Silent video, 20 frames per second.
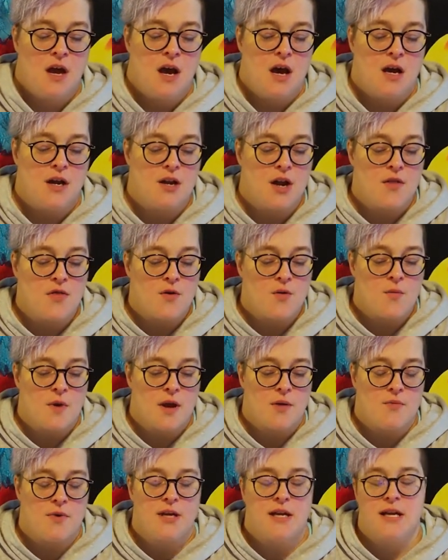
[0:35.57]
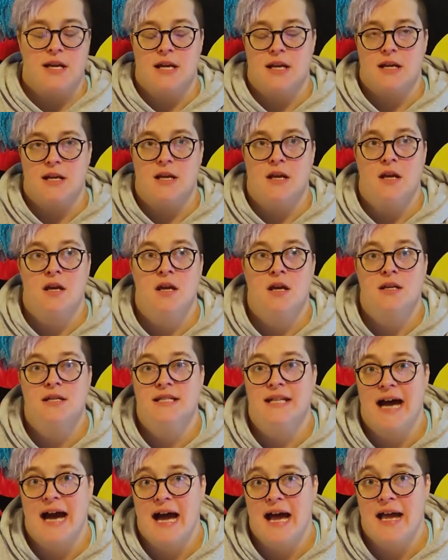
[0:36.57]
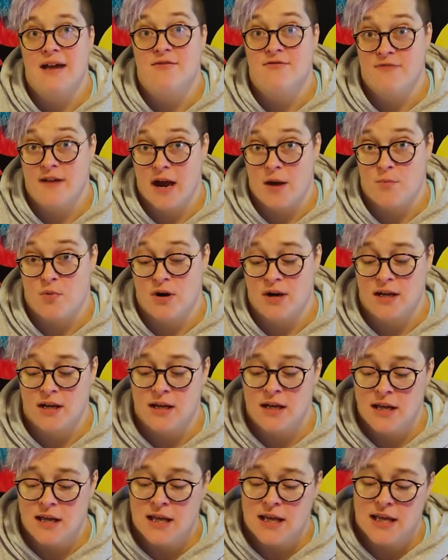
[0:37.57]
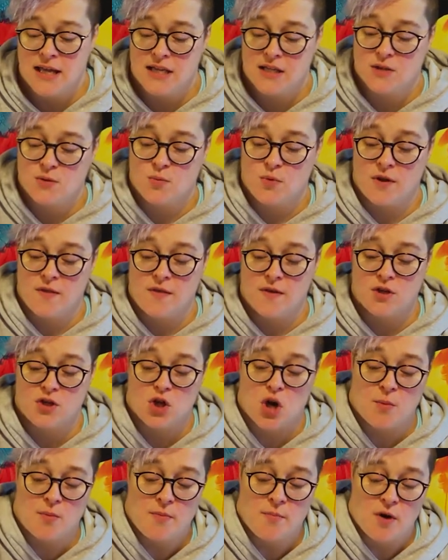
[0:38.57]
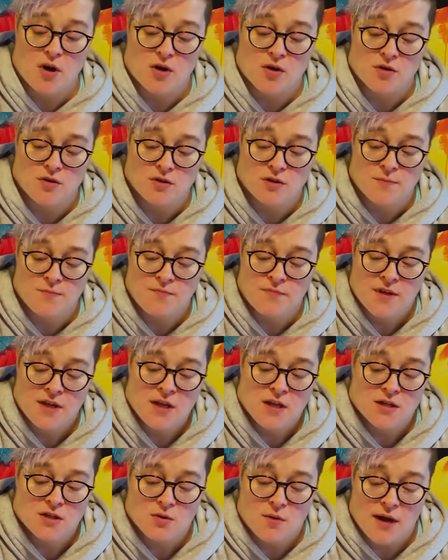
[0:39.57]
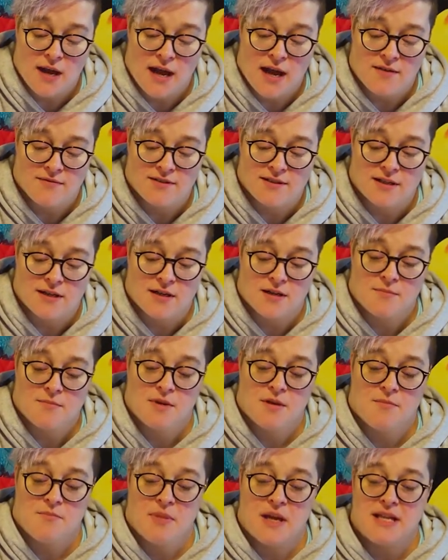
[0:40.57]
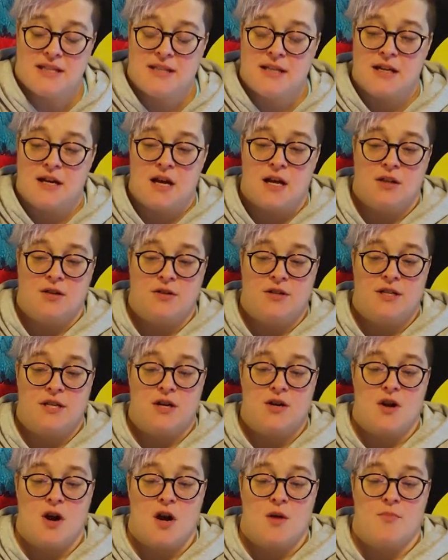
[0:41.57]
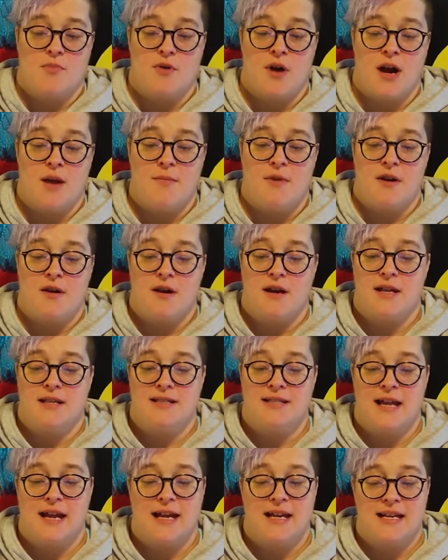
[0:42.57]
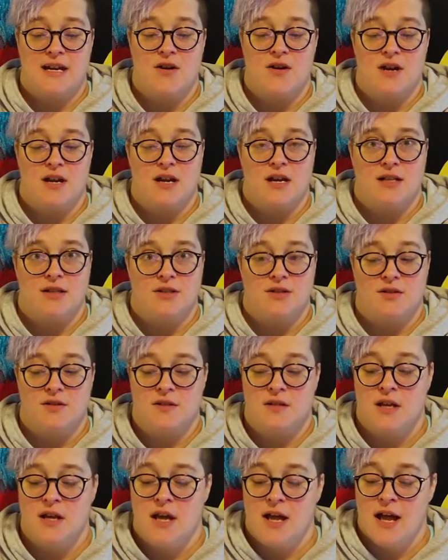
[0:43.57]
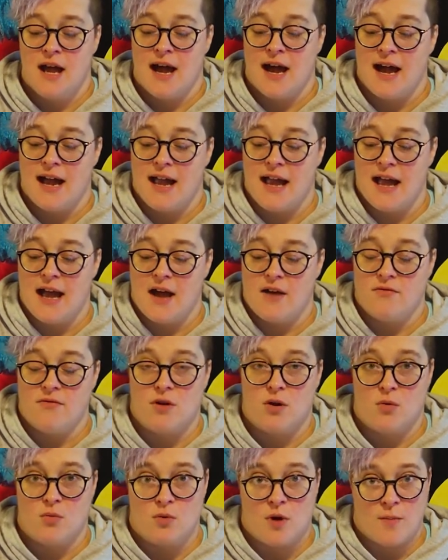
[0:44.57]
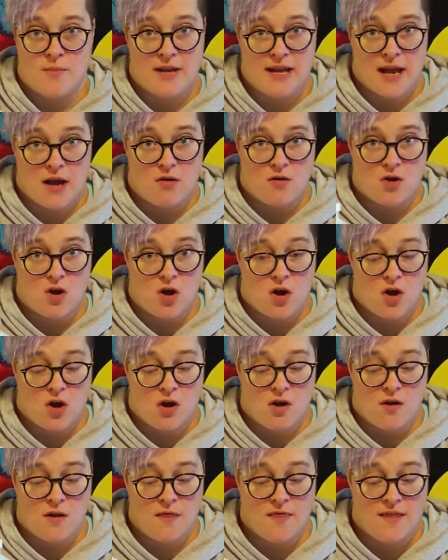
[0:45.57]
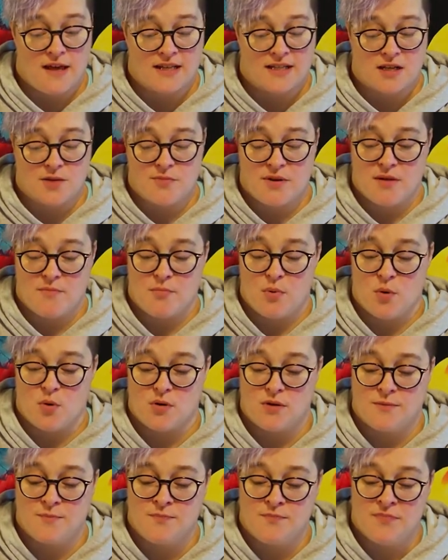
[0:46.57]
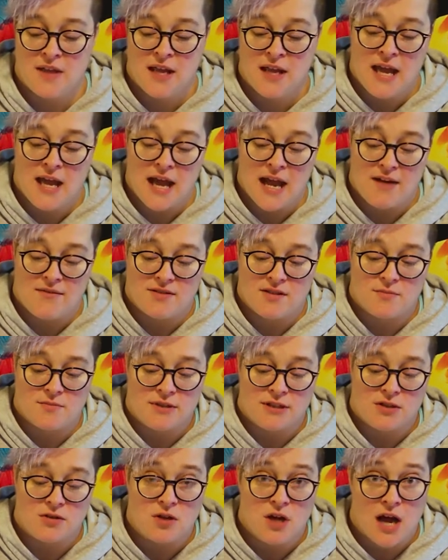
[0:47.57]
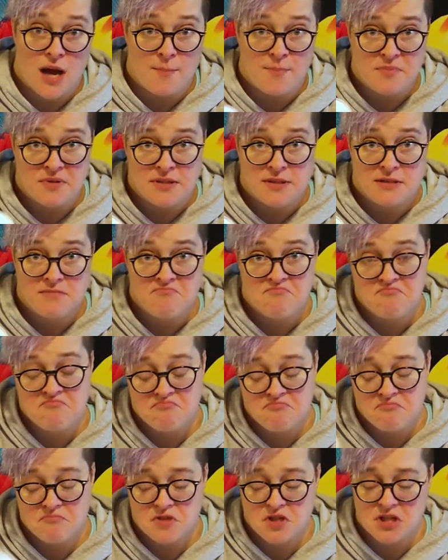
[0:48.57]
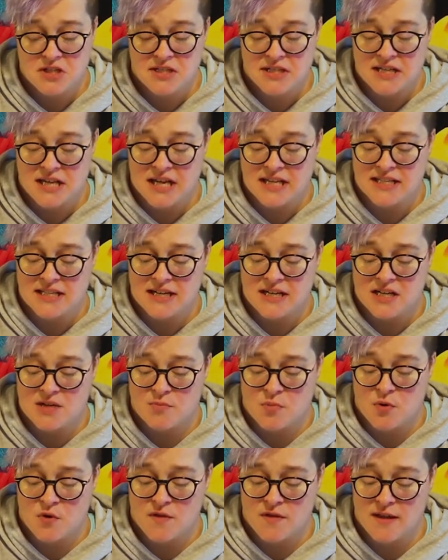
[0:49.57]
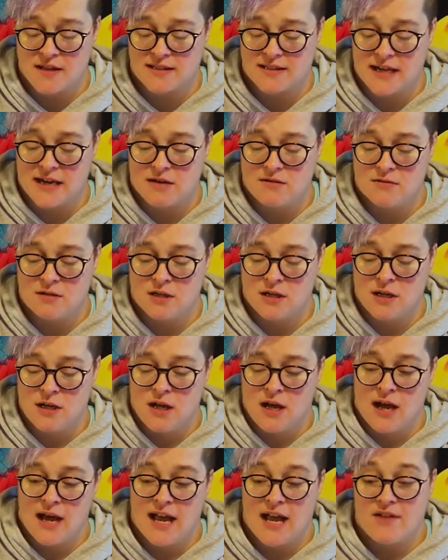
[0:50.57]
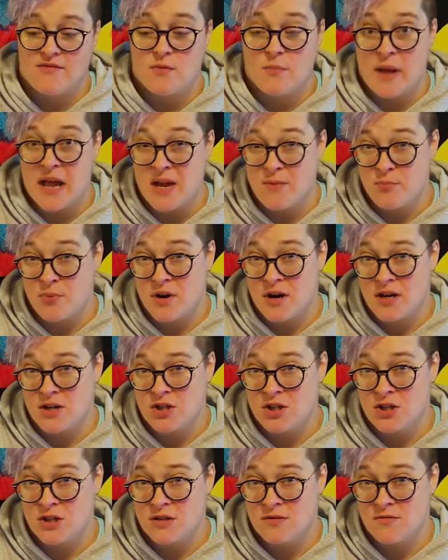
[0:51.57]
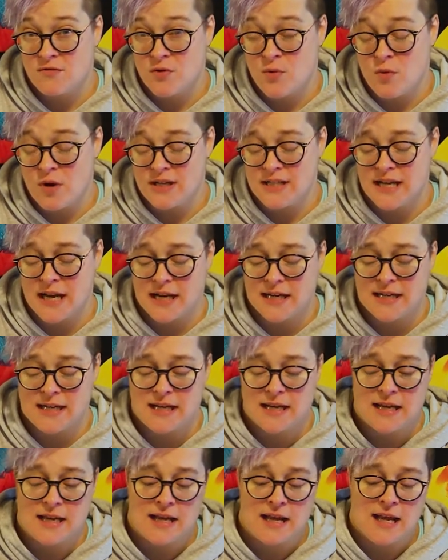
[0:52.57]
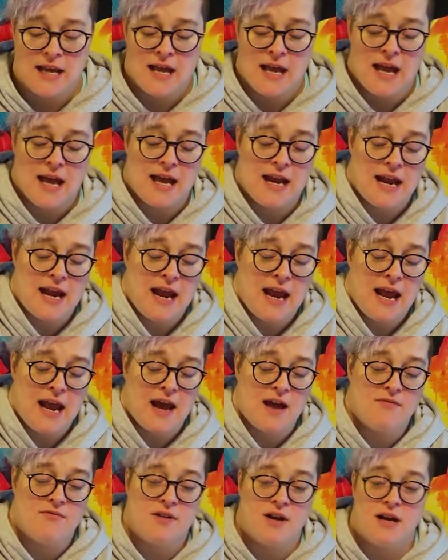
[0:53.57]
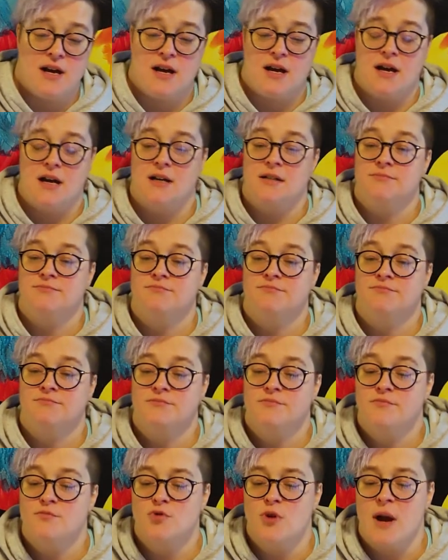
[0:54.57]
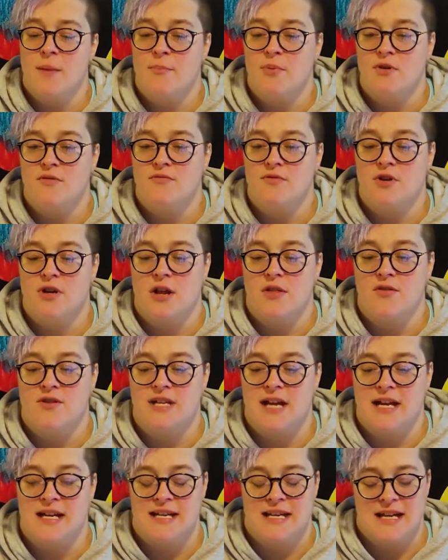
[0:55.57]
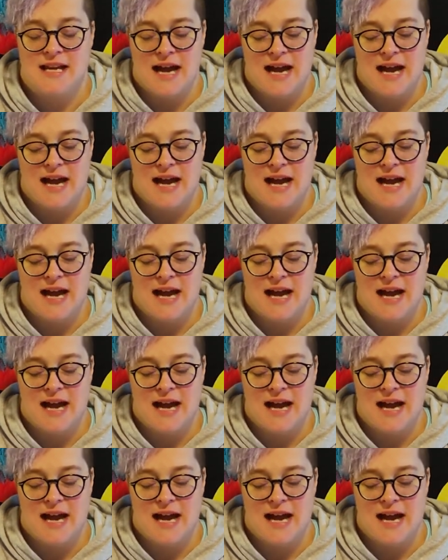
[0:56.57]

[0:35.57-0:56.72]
Another way we can dye fabric is with Sharpie markers. So I have some basic colors here, our primary and secondary colors. I have rubbing alcohol. That's going to be important. I have some little cups, just in case I need to pour things out. I have a paintbrush for one technique, and I have a dropper for another technique.